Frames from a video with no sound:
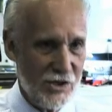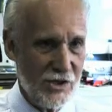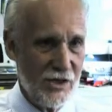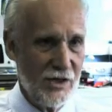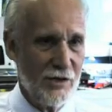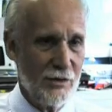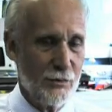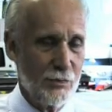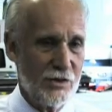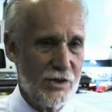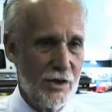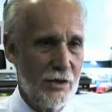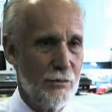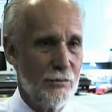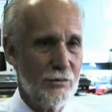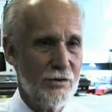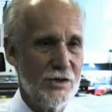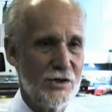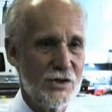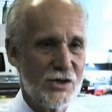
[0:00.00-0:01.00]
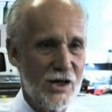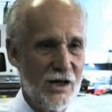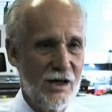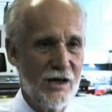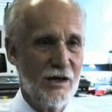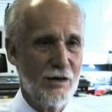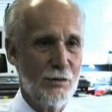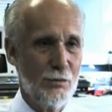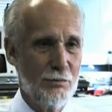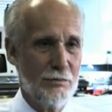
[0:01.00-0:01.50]
site that was owned
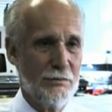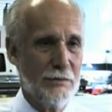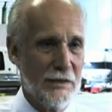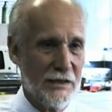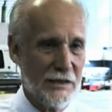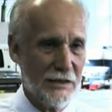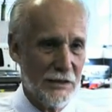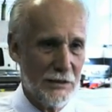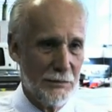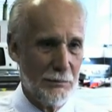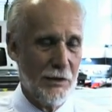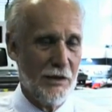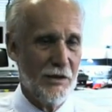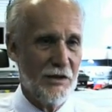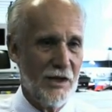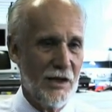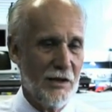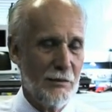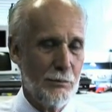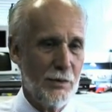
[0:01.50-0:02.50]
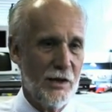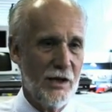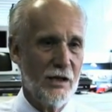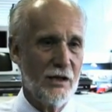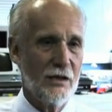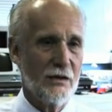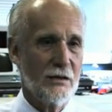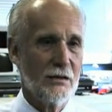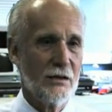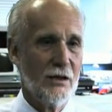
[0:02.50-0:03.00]
entirely by the
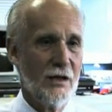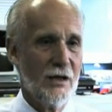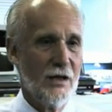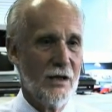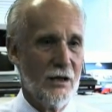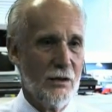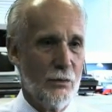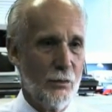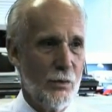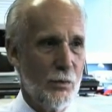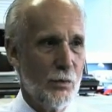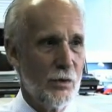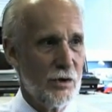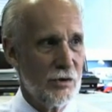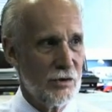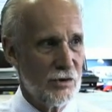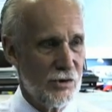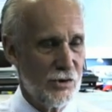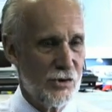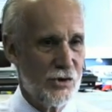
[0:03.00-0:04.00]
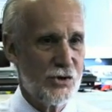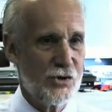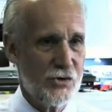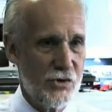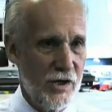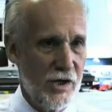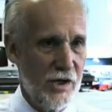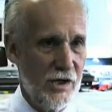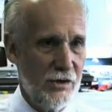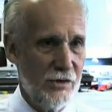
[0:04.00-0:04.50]
NPL, we weren't
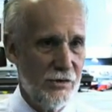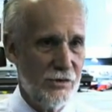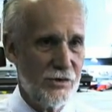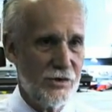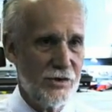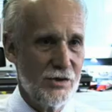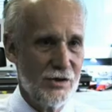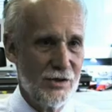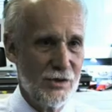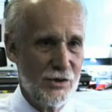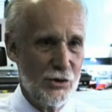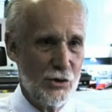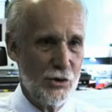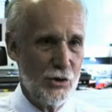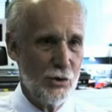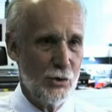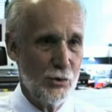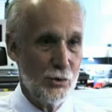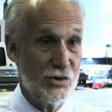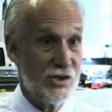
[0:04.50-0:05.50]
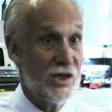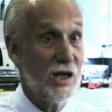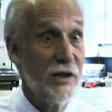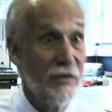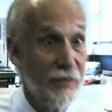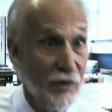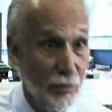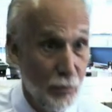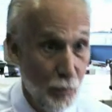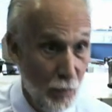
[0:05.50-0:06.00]
constrained to use
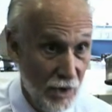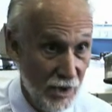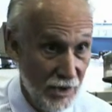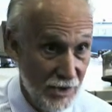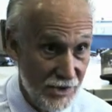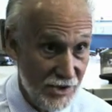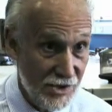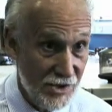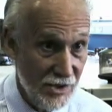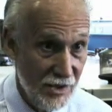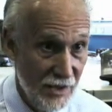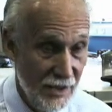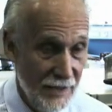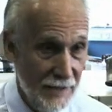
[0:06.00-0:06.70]
telephone wires.